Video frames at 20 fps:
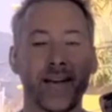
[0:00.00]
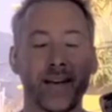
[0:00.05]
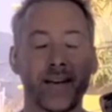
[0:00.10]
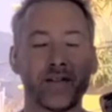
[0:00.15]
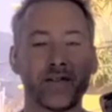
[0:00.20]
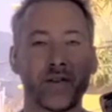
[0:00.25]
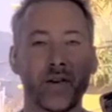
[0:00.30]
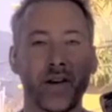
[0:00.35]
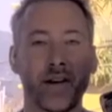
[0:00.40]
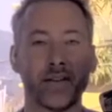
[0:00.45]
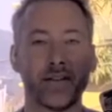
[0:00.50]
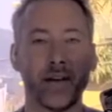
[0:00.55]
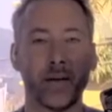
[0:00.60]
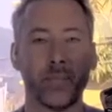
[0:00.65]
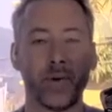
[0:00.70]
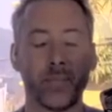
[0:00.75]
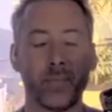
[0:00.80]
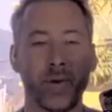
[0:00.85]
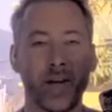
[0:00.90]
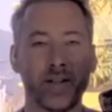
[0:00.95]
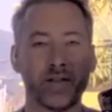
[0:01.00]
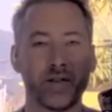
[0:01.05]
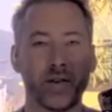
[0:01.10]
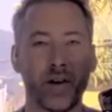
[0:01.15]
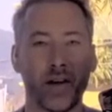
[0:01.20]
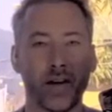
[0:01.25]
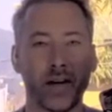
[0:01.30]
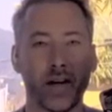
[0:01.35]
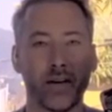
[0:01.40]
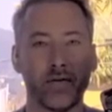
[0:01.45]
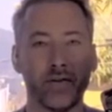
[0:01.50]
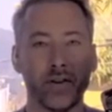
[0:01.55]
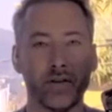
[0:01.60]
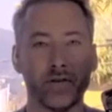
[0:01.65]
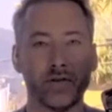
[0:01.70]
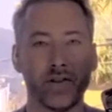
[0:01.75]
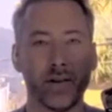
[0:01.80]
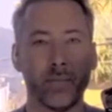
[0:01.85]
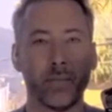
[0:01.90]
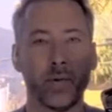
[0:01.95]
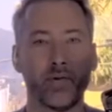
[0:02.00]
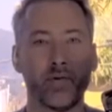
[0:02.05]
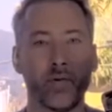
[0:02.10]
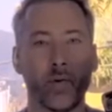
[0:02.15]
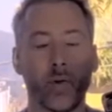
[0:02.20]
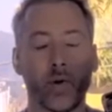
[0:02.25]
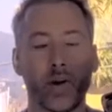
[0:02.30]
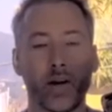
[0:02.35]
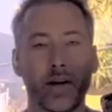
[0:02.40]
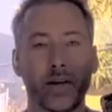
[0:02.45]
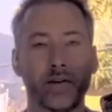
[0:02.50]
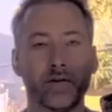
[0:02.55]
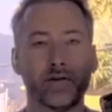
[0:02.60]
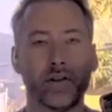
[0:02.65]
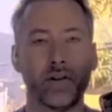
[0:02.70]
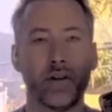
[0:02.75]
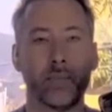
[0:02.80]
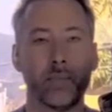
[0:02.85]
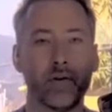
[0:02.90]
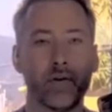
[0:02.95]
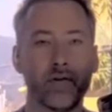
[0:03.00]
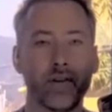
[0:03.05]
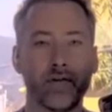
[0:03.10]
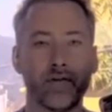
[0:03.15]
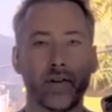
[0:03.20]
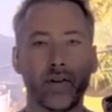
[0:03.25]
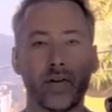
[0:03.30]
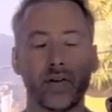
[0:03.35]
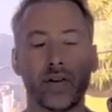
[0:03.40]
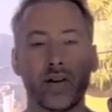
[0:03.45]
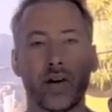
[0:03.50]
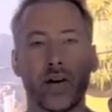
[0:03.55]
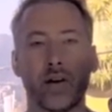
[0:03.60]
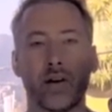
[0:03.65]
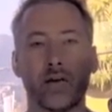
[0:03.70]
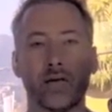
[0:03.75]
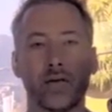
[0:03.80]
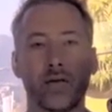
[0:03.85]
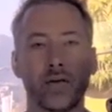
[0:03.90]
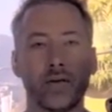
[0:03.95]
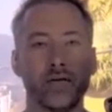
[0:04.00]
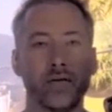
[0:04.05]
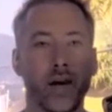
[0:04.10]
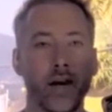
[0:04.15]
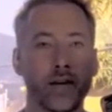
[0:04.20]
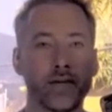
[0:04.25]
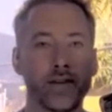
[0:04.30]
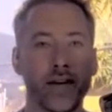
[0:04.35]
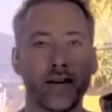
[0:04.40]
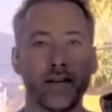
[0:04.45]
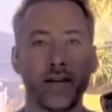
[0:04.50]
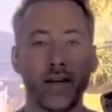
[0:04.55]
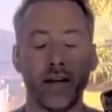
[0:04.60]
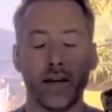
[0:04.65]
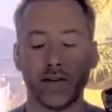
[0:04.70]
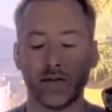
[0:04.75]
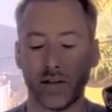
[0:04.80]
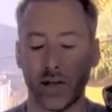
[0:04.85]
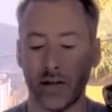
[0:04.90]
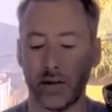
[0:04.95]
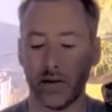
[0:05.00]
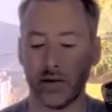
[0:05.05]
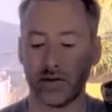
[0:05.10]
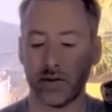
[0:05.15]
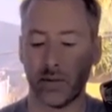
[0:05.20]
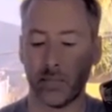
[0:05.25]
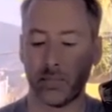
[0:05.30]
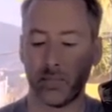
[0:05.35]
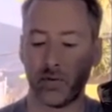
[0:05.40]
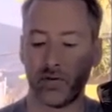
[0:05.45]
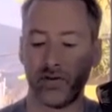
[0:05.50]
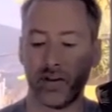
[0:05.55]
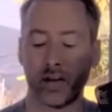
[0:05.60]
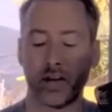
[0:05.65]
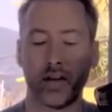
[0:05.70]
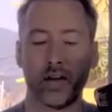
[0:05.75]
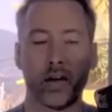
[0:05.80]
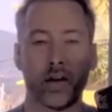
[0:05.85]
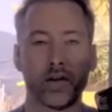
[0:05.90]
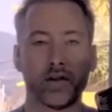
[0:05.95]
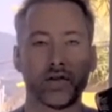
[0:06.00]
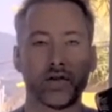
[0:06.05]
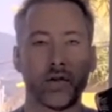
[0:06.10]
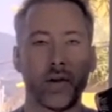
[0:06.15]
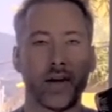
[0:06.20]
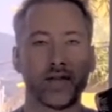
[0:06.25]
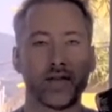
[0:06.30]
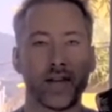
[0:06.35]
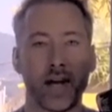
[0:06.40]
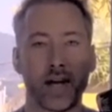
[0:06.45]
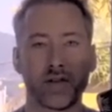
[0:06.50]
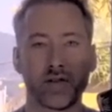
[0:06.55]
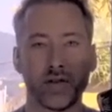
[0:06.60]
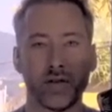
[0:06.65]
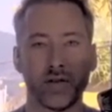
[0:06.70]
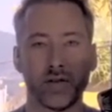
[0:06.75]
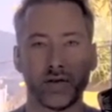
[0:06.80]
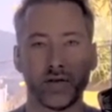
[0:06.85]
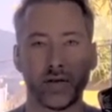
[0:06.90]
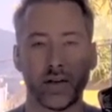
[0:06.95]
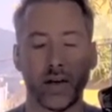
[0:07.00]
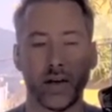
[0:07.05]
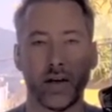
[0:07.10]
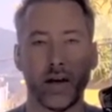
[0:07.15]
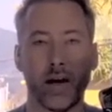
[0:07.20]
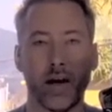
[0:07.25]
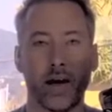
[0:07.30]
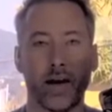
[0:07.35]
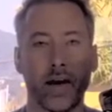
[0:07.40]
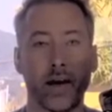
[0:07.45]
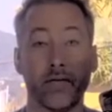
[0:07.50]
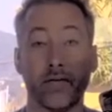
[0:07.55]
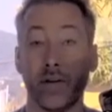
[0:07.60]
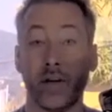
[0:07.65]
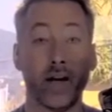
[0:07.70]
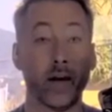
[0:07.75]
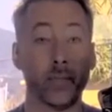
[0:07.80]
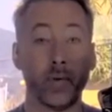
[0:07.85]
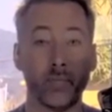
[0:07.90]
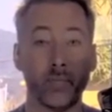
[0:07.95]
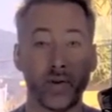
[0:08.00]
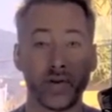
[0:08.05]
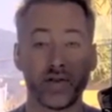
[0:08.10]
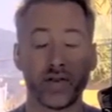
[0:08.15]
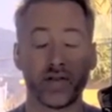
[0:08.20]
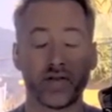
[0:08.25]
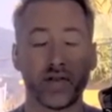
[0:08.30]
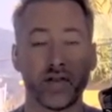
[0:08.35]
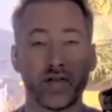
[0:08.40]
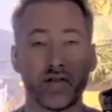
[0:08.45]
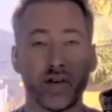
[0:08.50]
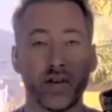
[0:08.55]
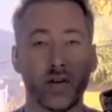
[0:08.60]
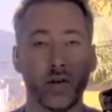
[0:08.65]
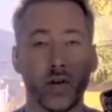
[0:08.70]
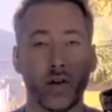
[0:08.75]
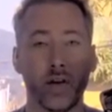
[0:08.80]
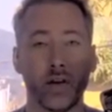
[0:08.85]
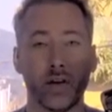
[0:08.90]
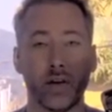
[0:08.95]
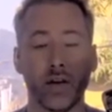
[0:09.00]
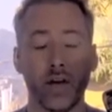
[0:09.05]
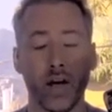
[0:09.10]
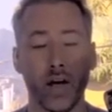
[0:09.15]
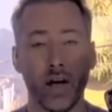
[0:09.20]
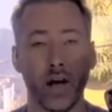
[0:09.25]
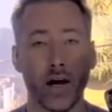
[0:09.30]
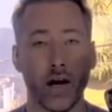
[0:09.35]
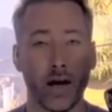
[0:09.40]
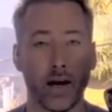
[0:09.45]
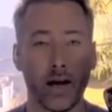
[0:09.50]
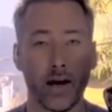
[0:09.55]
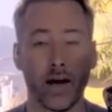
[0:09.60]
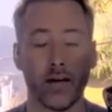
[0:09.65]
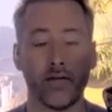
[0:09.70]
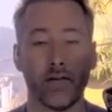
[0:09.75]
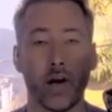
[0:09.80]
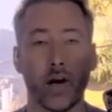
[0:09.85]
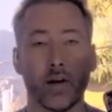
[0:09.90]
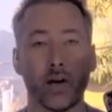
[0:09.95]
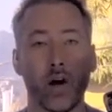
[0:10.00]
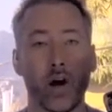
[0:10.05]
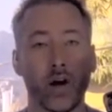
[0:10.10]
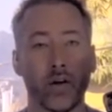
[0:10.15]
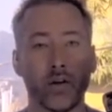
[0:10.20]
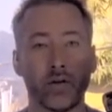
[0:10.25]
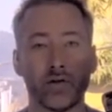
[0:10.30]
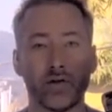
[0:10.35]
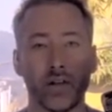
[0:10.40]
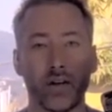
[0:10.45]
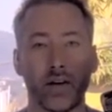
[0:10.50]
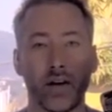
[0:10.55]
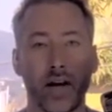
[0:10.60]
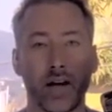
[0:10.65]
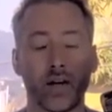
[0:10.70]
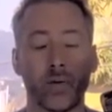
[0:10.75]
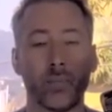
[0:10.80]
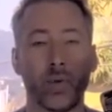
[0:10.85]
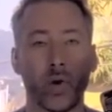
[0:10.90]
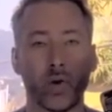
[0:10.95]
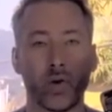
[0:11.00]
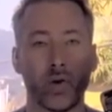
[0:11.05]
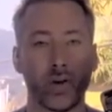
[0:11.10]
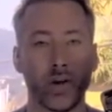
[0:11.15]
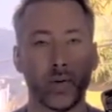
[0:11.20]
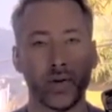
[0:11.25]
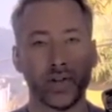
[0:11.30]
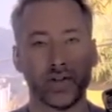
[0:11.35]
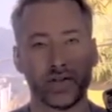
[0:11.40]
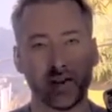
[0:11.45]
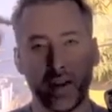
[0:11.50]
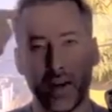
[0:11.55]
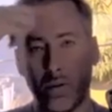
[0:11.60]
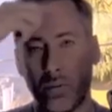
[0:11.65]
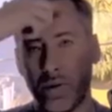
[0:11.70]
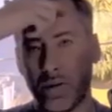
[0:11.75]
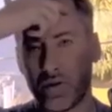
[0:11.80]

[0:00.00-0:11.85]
Yeah, that's great. BitPay is great. I've used them before. I use a number of different techniques. I do some fairly large transactions. I have a number of businesses, including I have condos here in Acapulco that we sell.